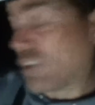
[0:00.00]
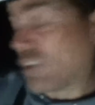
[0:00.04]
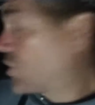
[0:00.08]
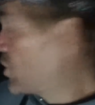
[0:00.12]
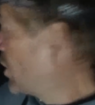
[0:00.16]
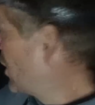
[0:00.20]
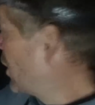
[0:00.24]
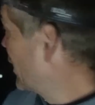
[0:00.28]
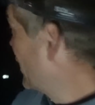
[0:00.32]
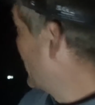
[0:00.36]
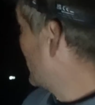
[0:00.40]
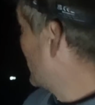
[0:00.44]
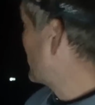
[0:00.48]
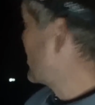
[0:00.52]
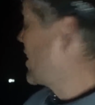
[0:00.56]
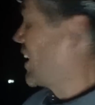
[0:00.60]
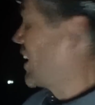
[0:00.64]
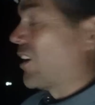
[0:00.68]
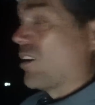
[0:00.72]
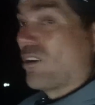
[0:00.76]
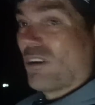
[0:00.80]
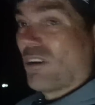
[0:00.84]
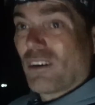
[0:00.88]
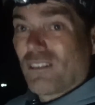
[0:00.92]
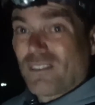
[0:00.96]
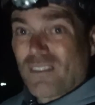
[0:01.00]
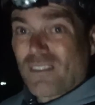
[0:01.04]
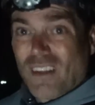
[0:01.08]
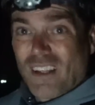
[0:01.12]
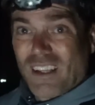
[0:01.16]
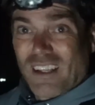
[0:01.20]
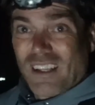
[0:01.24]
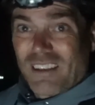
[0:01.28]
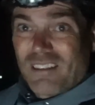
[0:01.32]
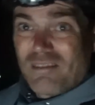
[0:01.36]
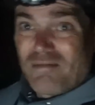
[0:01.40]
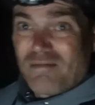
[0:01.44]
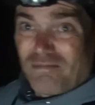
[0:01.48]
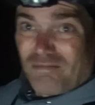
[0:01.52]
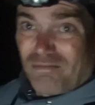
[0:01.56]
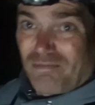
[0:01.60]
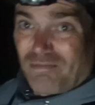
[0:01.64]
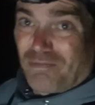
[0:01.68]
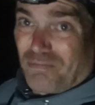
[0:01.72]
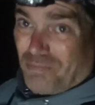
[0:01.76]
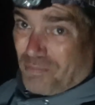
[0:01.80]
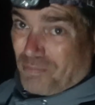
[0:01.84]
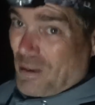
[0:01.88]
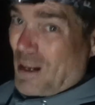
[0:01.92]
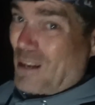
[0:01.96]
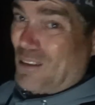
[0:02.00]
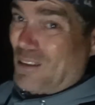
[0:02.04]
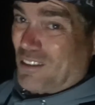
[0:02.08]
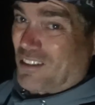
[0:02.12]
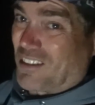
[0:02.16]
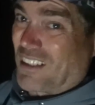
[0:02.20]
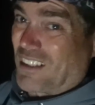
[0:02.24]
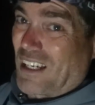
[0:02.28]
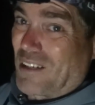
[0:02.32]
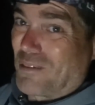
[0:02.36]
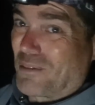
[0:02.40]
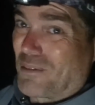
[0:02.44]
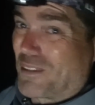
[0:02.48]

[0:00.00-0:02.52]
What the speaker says: to chuck this out about the same